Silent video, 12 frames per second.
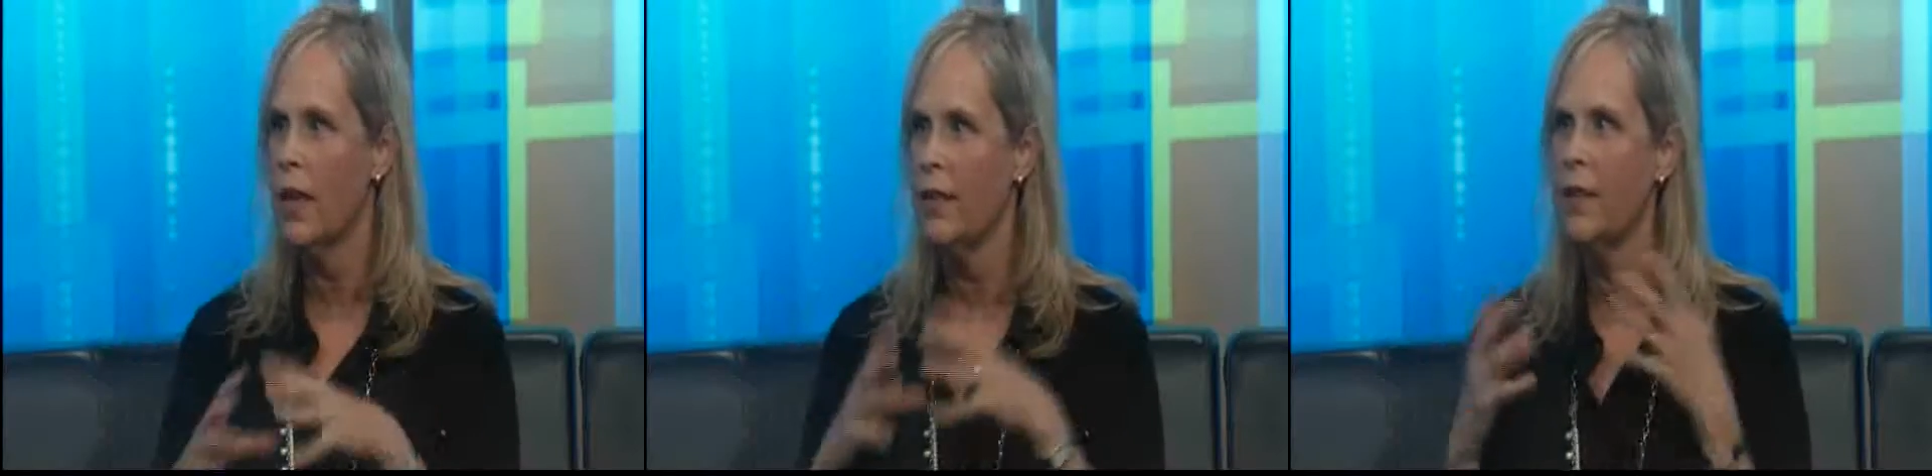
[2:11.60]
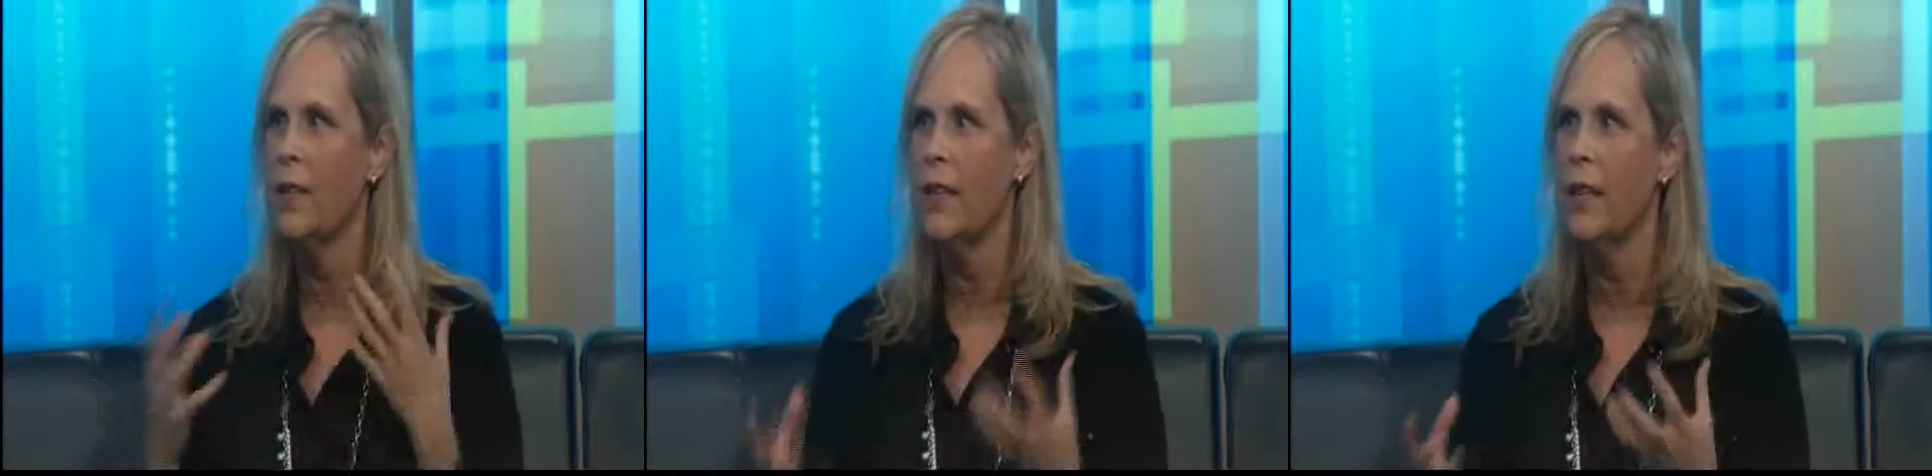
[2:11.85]

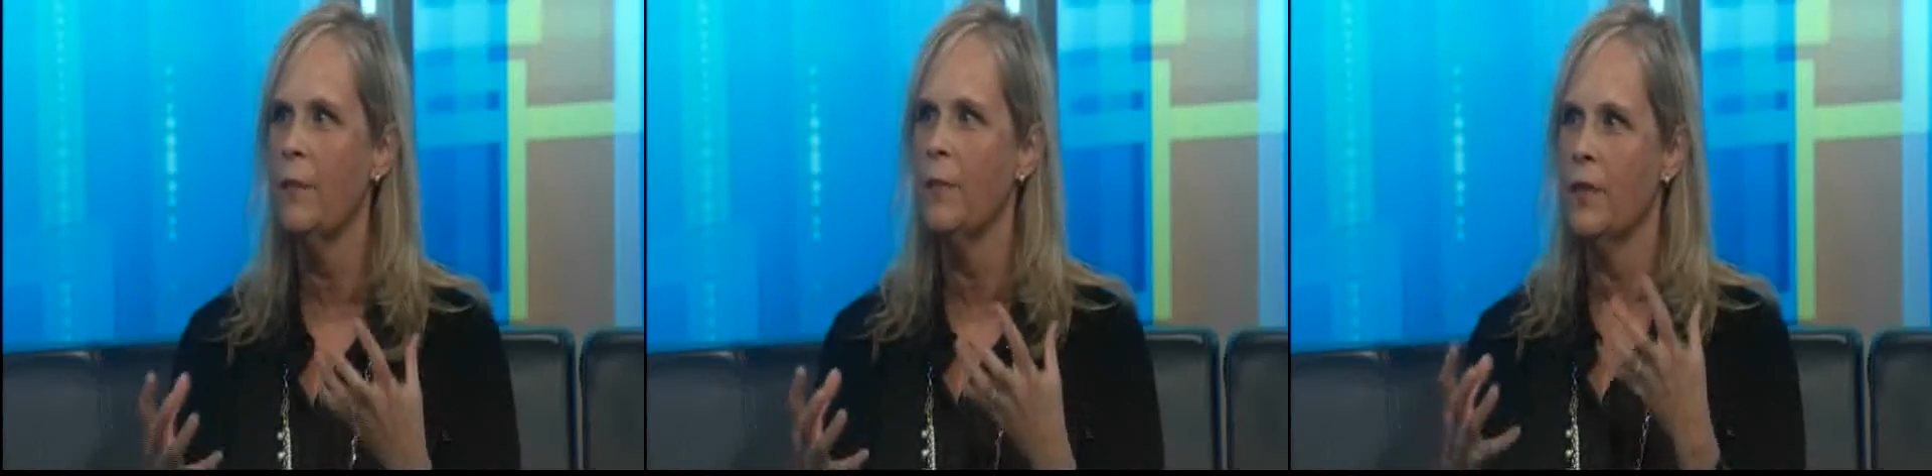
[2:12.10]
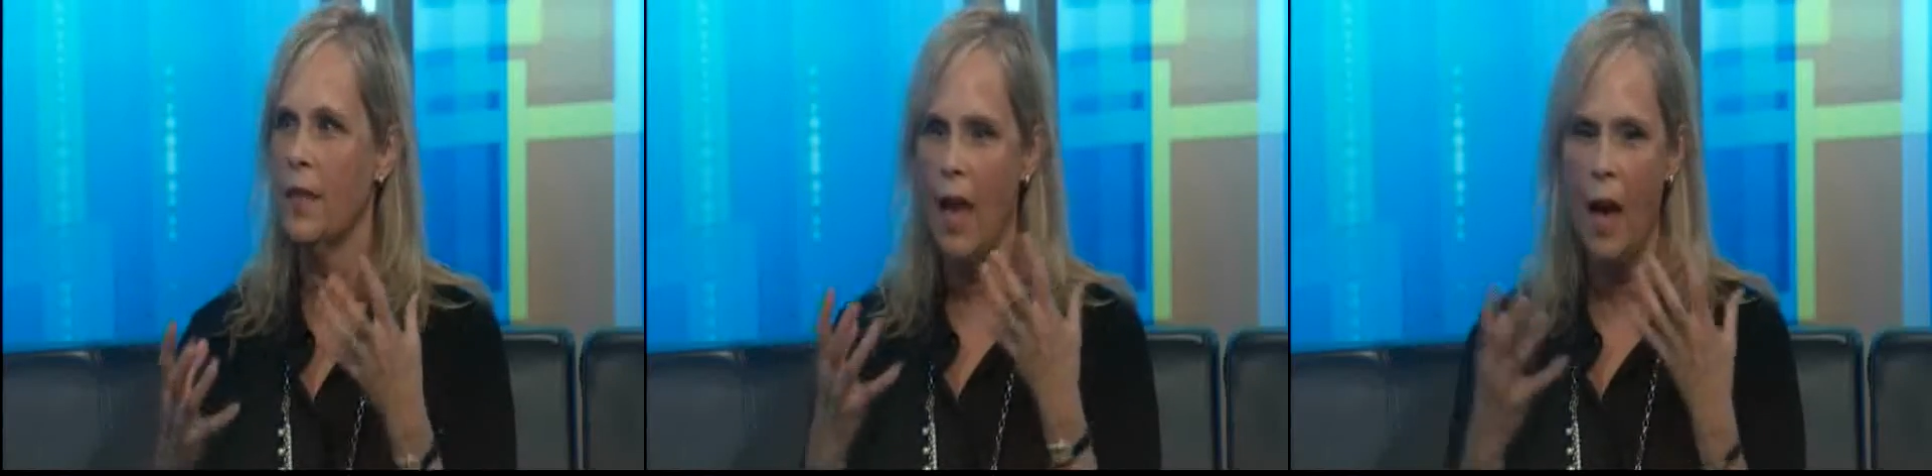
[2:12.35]
and the
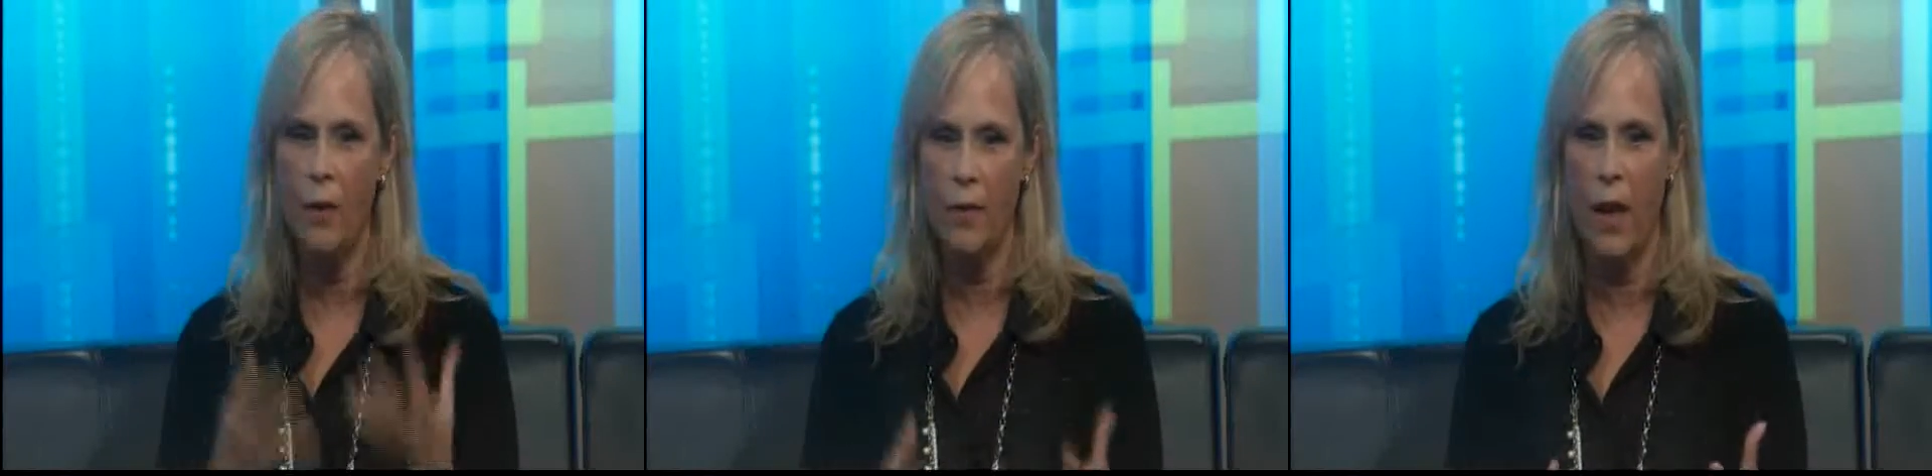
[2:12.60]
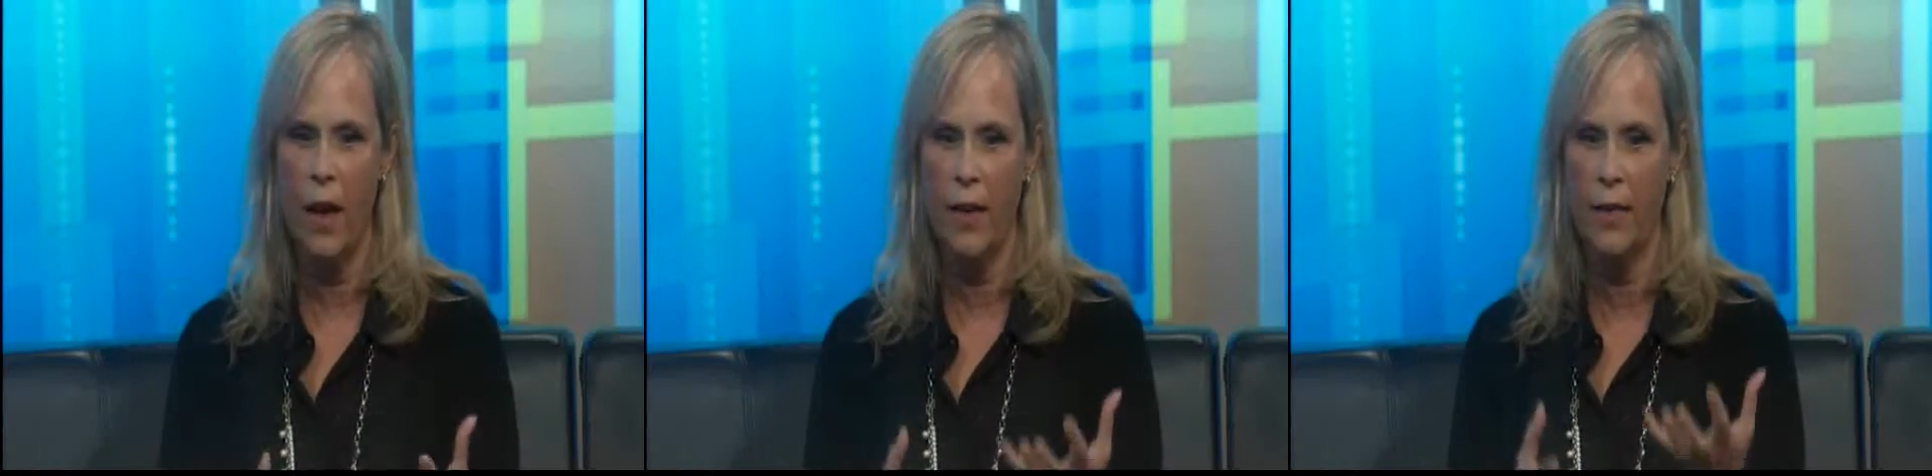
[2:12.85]
tips
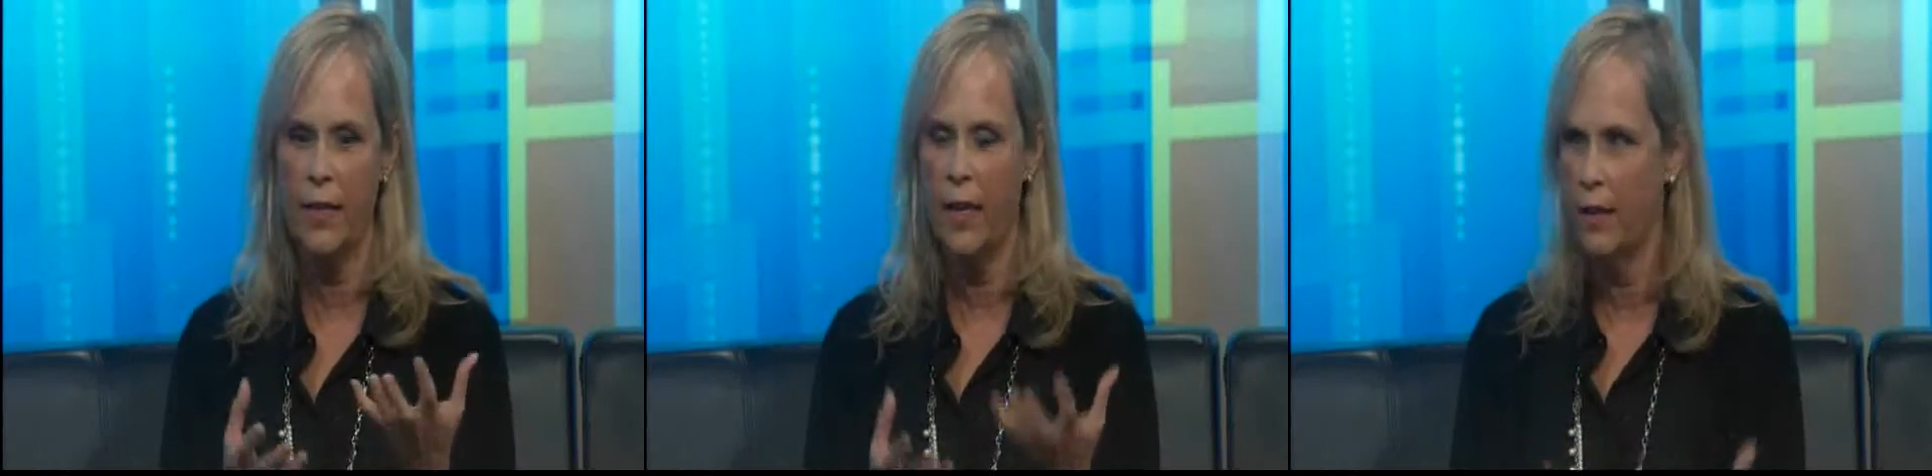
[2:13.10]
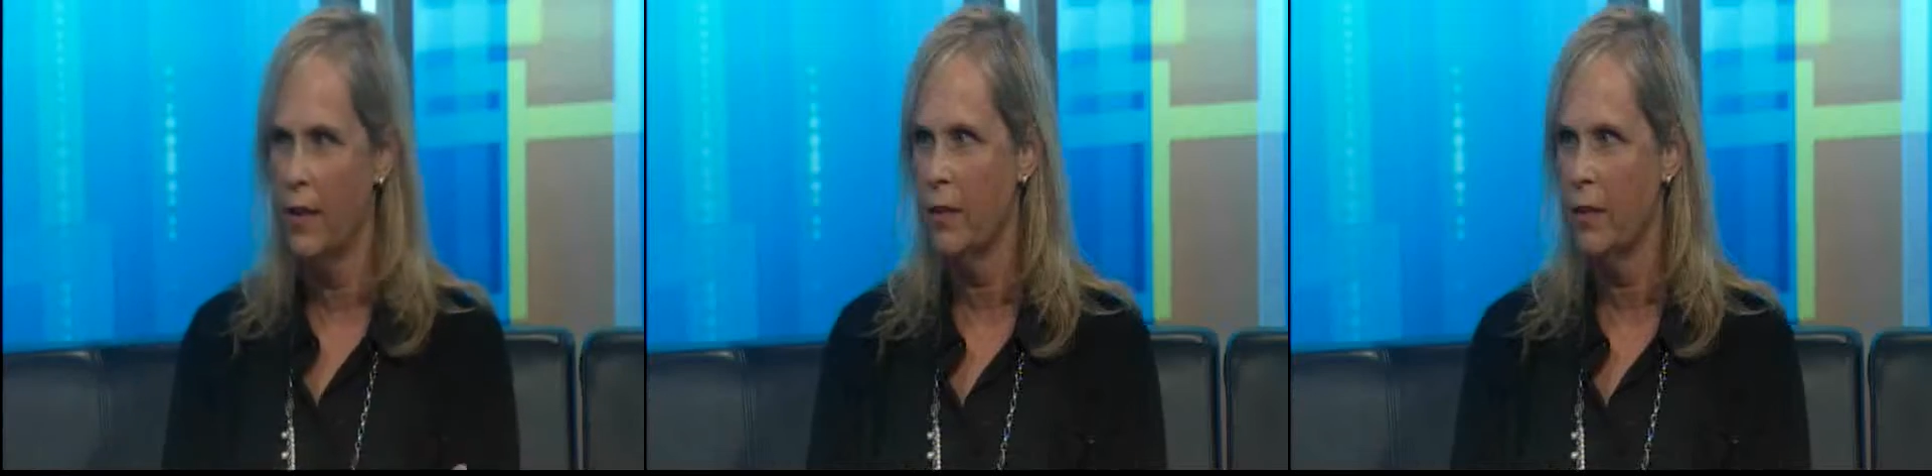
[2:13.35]
outlined in